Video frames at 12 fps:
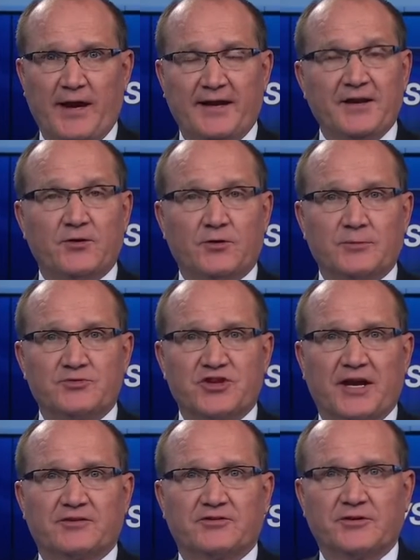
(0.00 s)
An interim
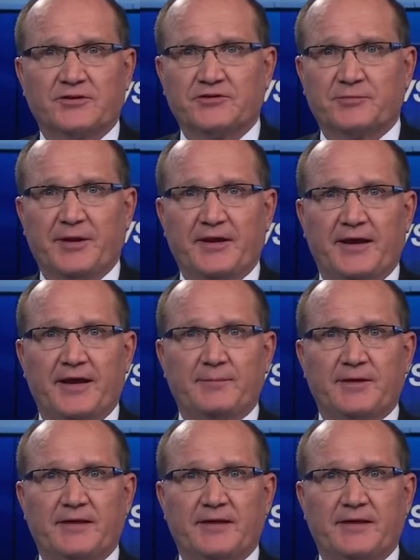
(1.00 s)
chancellor has been named,